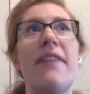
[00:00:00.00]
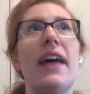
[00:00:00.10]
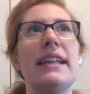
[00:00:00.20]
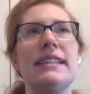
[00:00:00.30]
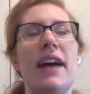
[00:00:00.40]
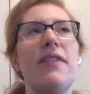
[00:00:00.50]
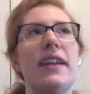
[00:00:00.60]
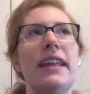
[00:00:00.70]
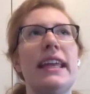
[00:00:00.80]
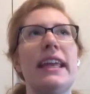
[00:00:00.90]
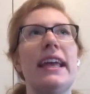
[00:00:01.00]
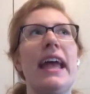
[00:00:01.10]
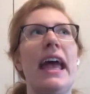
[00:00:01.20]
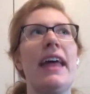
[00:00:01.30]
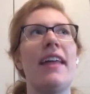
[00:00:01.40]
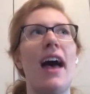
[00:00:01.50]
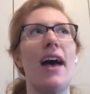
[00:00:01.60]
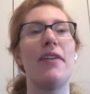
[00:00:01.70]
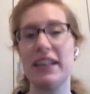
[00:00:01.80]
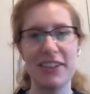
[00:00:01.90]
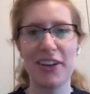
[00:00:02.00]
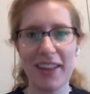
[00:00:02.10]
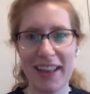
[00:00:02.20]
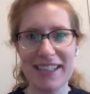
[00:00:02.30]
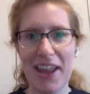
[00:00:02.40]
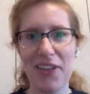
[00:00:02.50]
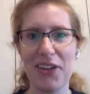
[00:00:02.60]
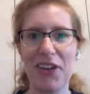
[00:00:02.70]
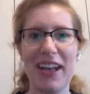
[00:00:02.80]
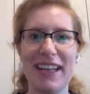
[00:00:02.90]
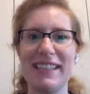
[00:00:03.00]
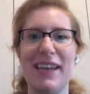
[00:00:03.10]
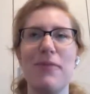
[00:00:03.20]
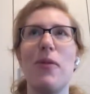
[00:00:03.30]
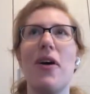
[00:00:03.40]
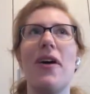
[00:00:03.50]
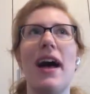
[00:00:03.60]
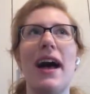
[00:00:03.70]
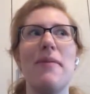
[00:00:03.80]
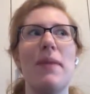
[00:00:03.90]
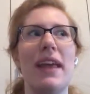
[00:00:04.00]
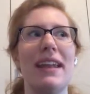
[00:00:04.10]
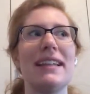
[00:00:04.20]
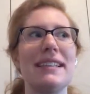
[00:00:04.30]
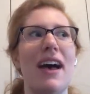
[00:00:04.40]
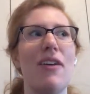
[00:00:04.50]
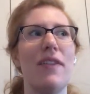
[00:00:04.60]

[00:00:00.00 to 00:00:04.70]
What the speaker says: That's definitely that's another great example in itself.